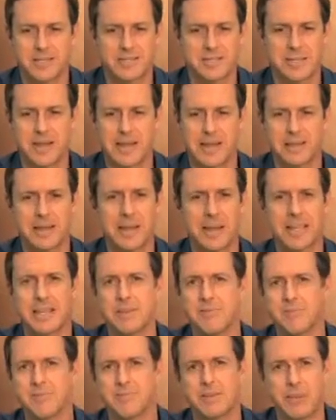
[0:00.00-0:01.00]
It's not like
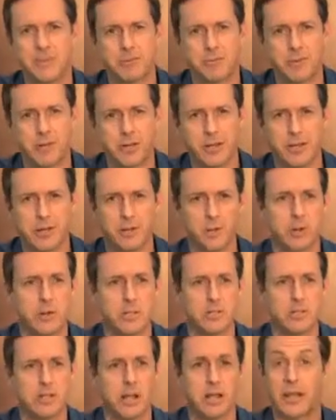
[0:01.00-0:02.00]
ephedra, or
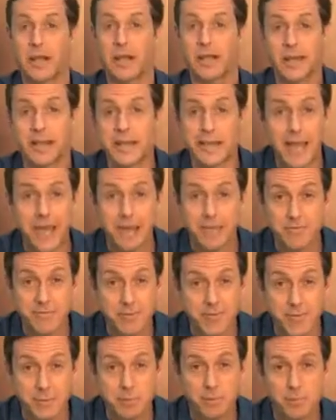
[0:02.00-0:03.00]
it's not like a
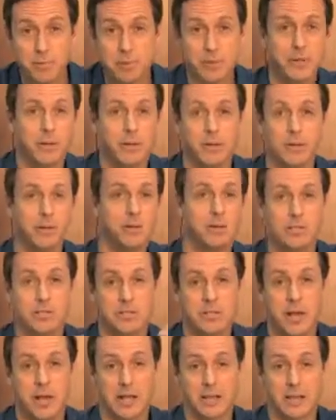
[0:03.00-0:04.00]
caffeine pill, or
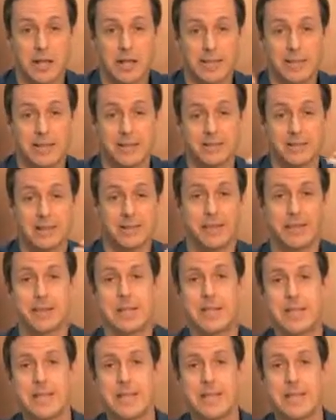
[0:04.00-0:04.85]
it's not like anything that